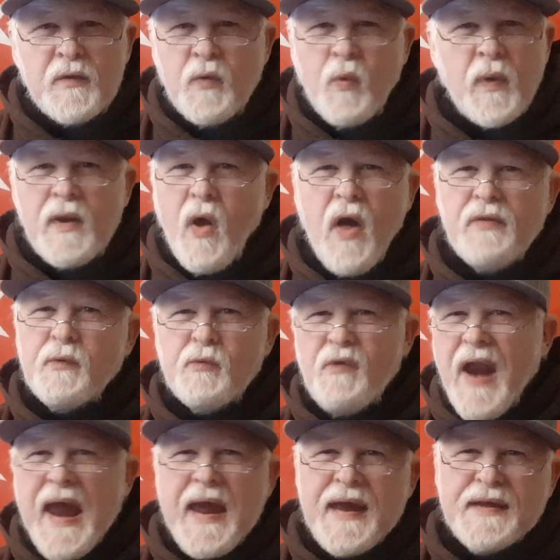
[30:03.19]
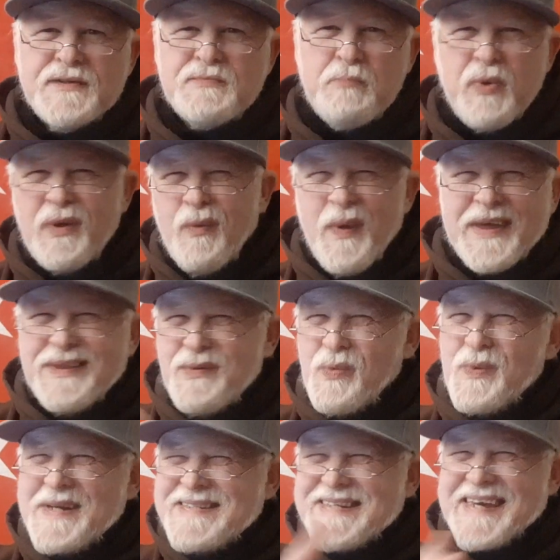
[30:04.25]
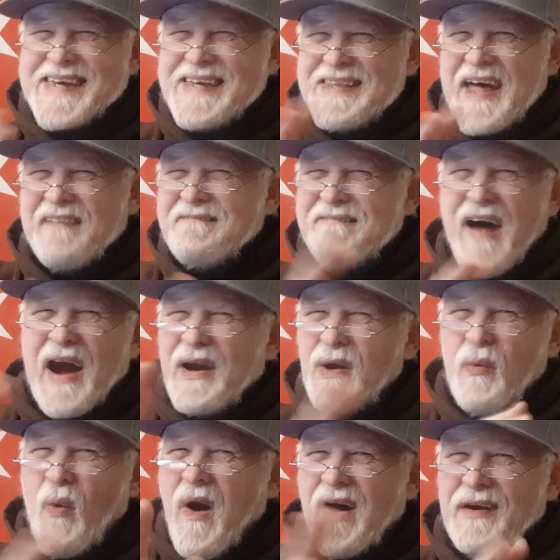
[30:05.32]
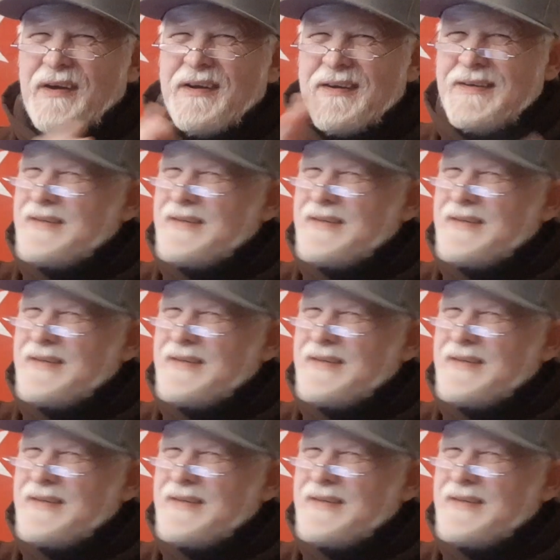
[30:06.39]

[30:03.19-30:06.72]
Quit all the rage. Put away the whiskey, that fire water.